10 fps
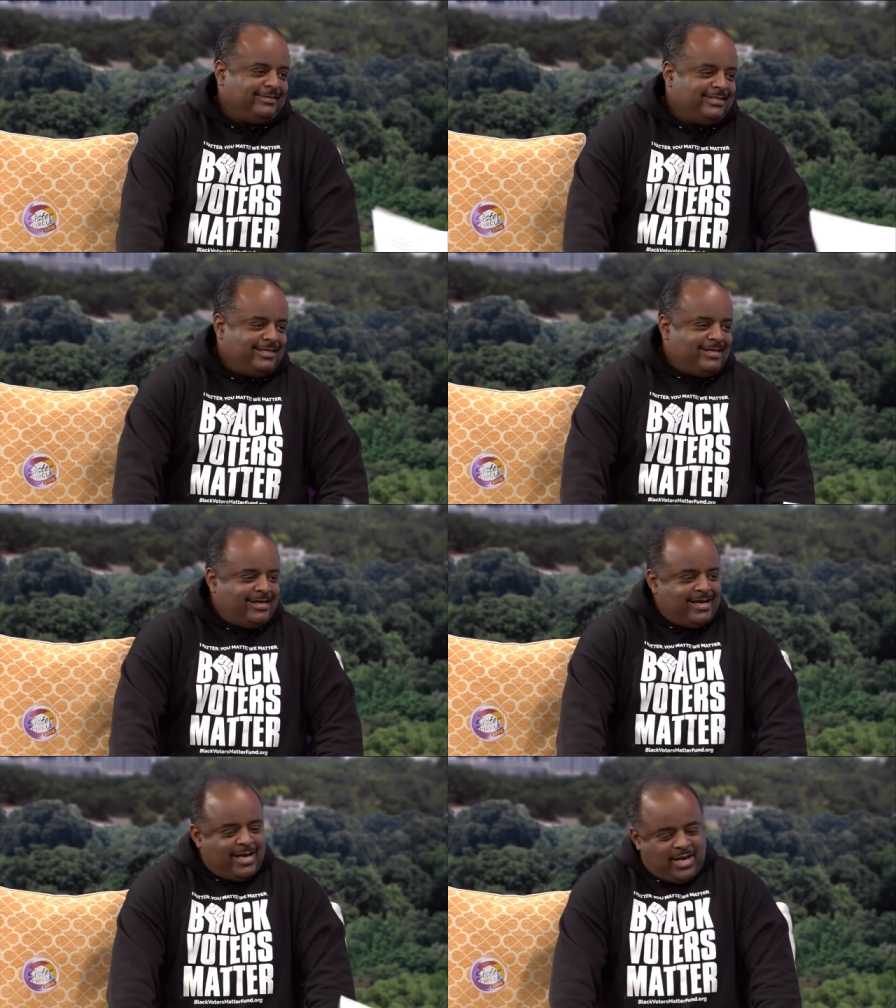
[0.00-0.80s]
Hello,
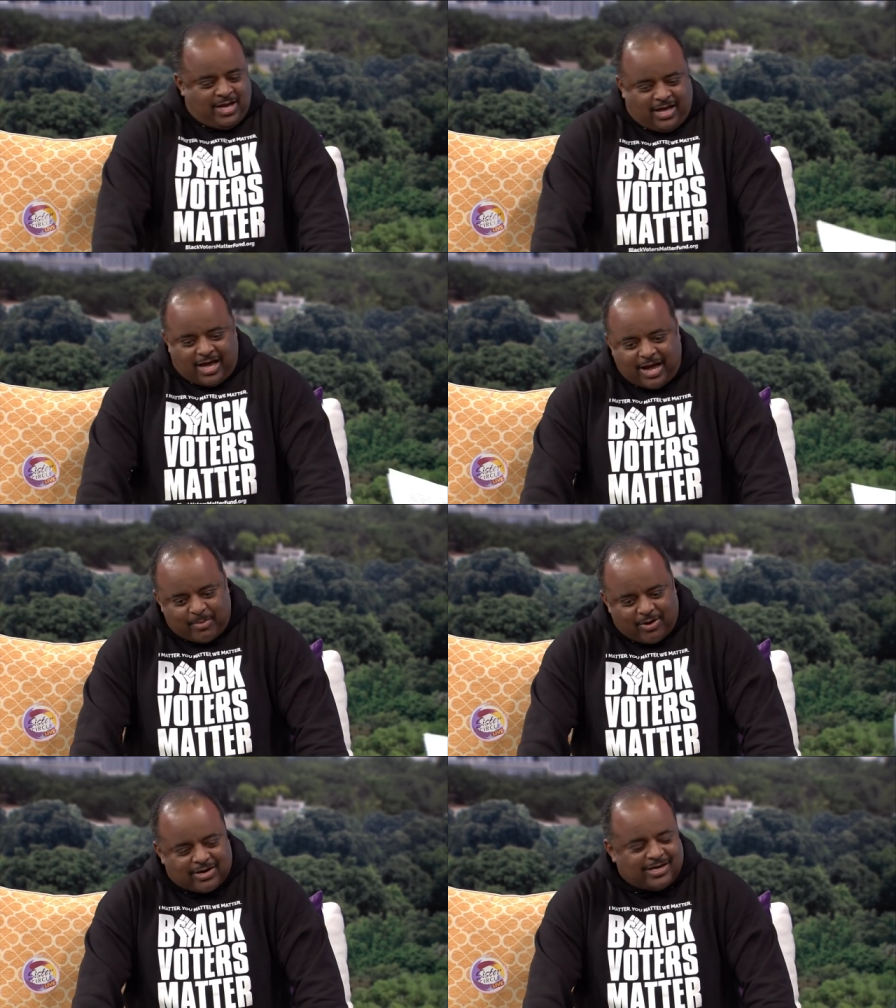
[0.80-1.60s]
sir. How are you? I'm
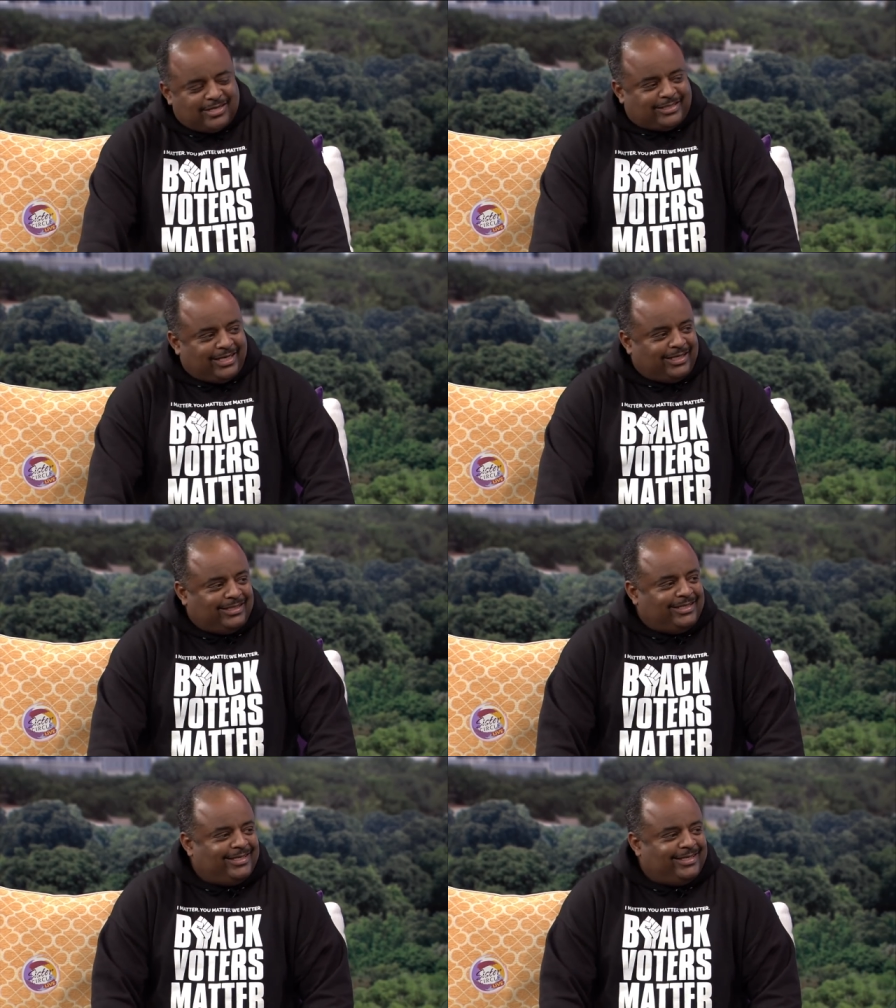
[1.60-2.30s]
yes. all good, chilling.